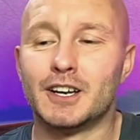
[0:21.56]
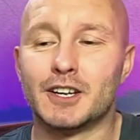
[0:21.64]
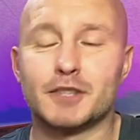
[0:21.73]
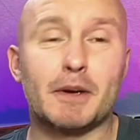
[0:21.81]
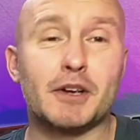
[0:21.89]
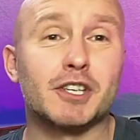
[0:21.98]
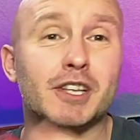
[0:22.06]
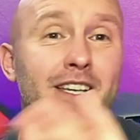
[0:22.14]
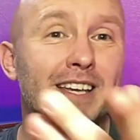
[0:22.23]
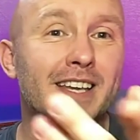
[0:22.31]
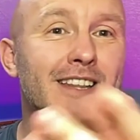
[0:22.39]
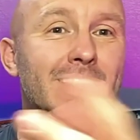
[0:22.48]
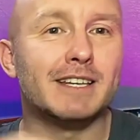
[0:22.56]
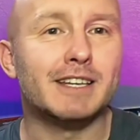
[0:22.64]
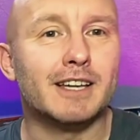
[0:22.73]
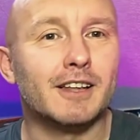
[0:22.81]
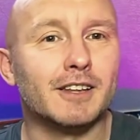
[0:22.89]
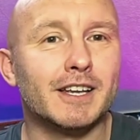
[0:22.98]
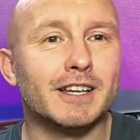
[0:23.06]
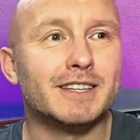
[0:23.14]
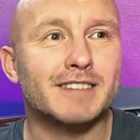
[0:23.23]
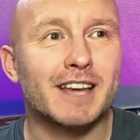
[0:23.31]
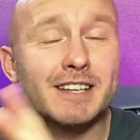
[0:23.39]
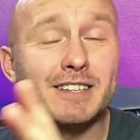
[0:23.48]
especially in the
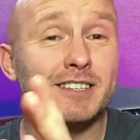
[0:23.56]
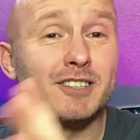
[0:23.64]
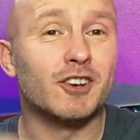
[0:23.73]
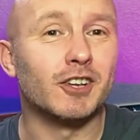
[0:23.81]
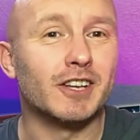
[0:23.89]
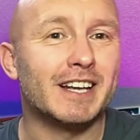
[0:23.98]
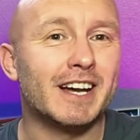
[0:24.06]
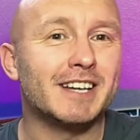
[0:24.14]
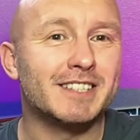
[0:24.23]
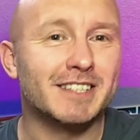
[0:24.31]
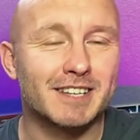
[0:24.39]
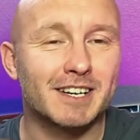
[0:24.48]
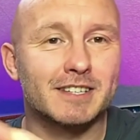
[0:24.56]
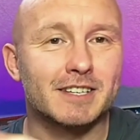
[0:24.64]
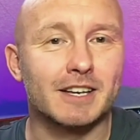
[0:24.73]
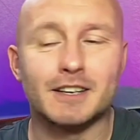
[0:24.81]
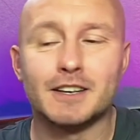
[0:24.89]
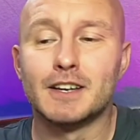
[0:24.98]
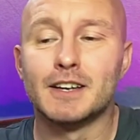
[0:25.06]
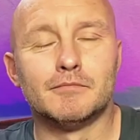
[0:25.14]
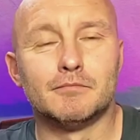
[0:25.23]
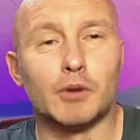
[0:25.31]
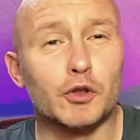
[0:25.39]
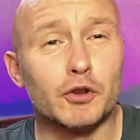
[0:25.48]
late 80s, early 90s, I'd say.
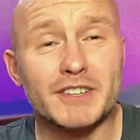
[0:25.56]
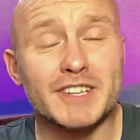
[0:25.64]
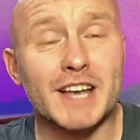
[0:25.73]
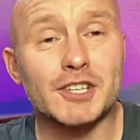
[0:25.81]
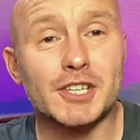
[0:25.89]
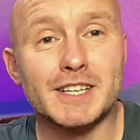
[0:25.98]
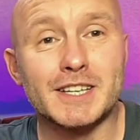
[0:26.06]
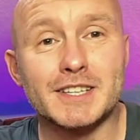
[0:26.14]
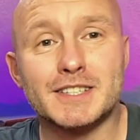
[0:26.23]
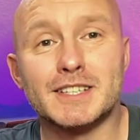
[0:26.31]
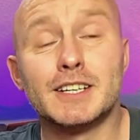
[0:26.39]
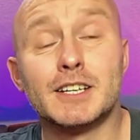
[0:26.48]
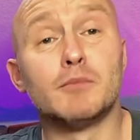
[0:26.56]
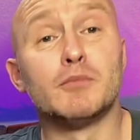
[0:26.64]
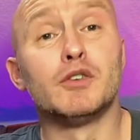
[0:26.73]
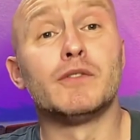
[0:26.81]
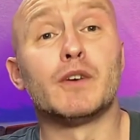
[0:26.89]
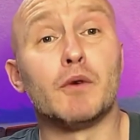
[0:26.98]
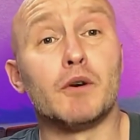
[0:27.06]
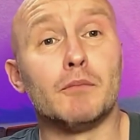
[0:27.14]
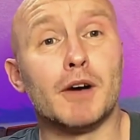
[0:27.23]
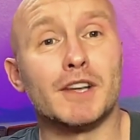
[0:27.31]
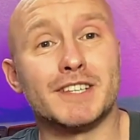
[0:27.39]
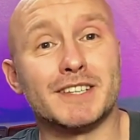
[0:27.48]
But there is actually a scene in the movie where
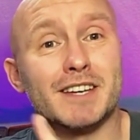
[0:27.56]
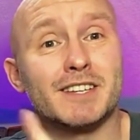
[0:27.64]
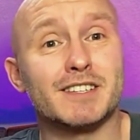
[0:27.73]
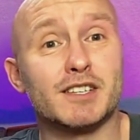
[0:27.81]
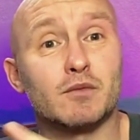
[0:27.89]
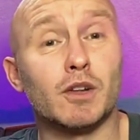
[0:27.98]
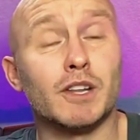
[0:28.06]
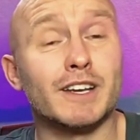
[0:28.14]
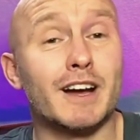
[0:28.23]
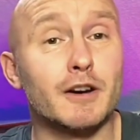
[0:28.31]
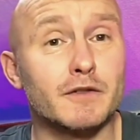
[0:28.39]
Marty takes his wallet out